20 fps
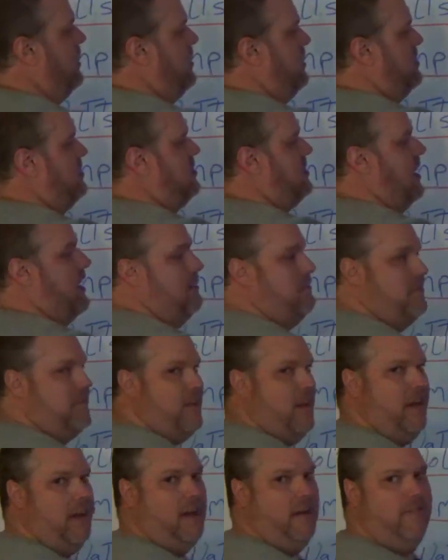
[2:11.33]
Same
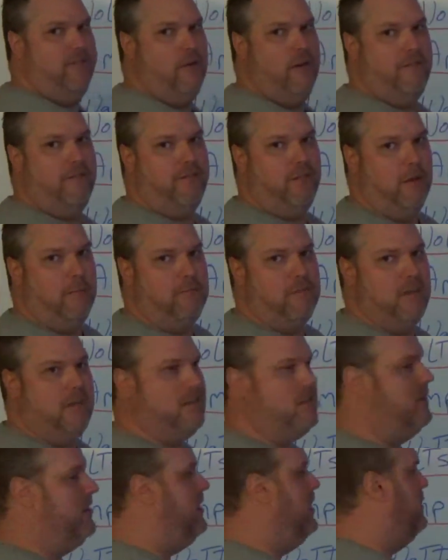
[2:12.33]
thing if we flipped it
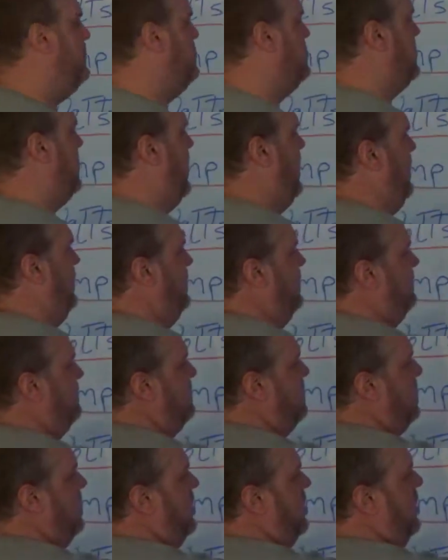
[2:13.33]
to the other side.
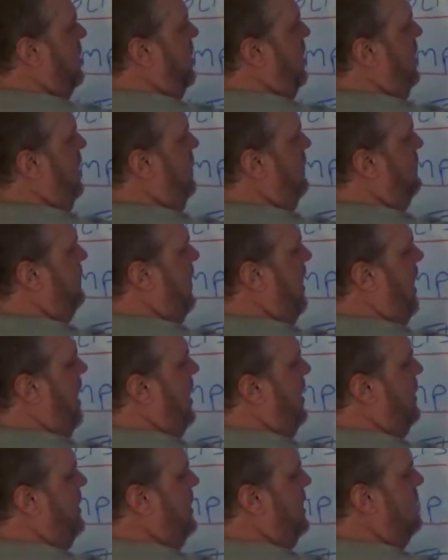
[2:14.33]
If
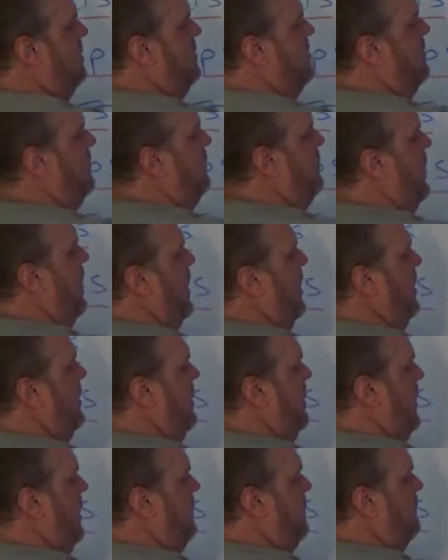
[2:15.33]
I needed to
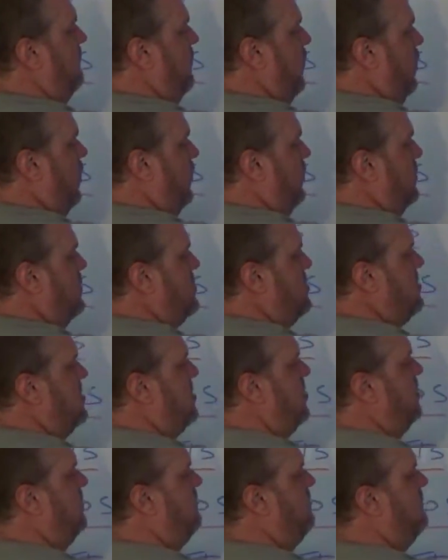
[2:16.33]
find
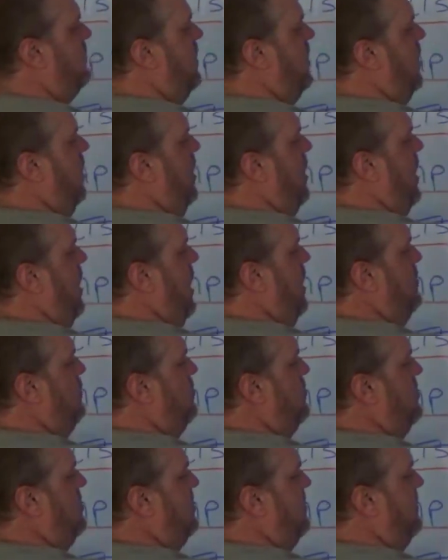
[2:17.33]
volts, I
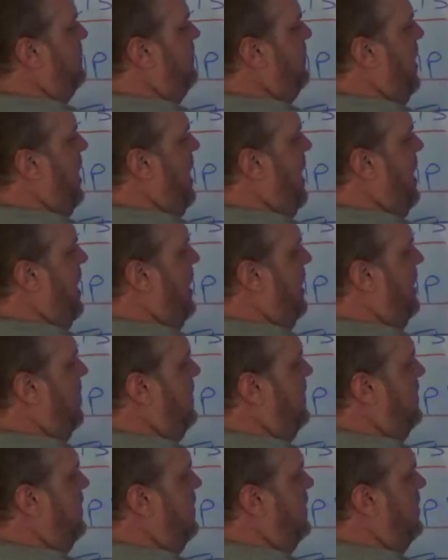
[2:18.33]
would
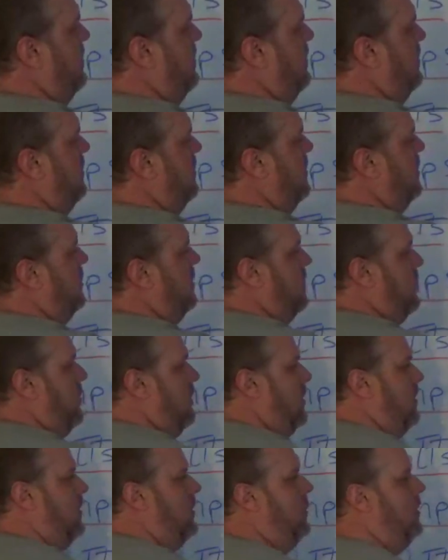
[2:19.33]
divide
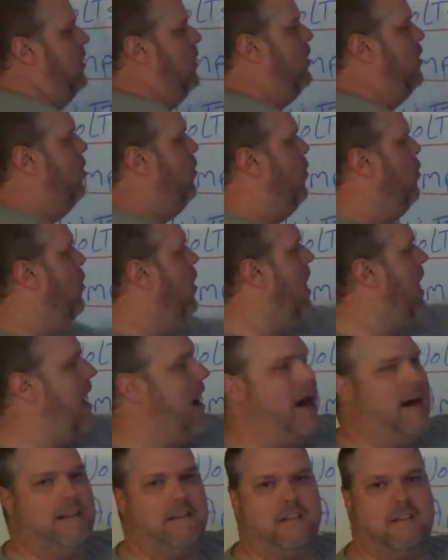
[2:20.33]

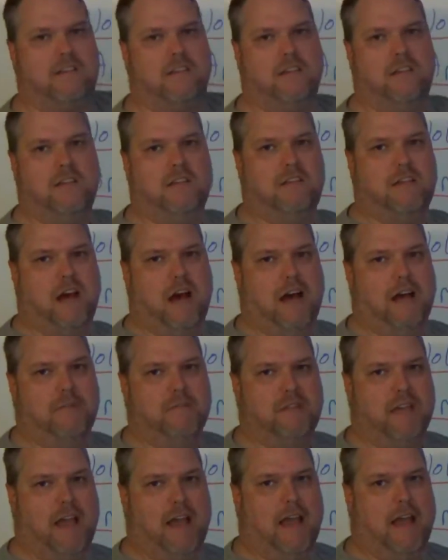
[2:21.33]
watts
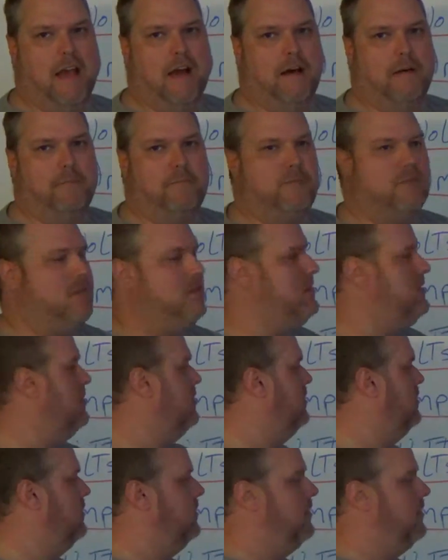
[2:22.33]
times amps,